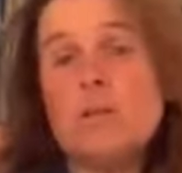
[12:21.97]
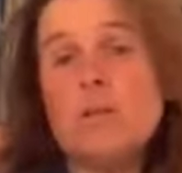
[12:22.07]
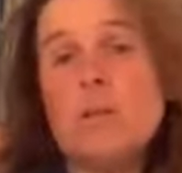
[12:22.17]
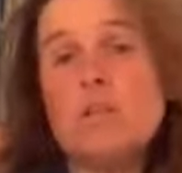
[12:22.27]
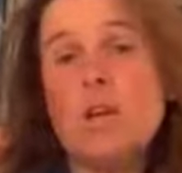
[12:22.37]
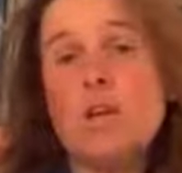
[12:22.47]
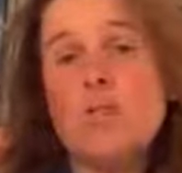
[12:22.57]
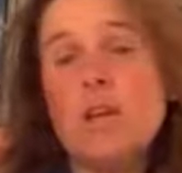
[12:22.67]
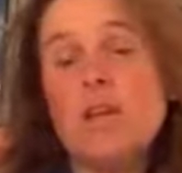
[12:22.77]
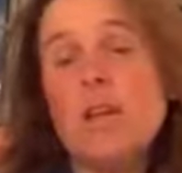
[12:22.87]
That yeah. they
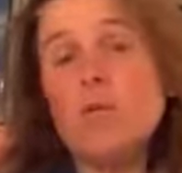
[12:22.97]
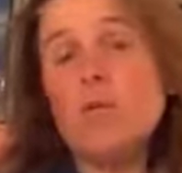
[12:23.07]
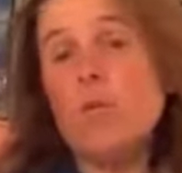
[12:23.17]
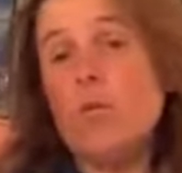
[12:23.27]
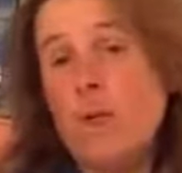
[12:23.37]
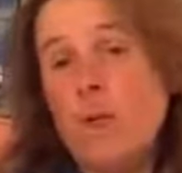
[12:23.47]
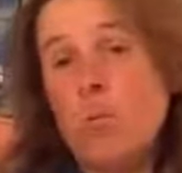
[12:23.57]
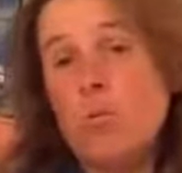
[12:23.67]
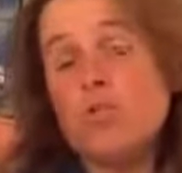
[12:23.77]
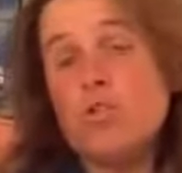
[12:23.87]
don't let what
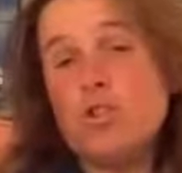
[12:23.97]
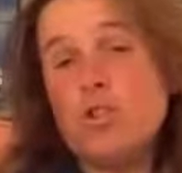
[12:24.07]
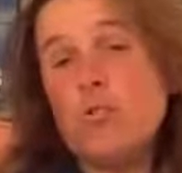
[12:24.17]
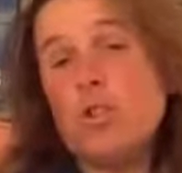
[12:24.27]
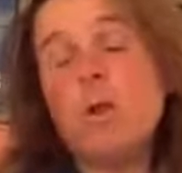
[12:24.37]
they want to do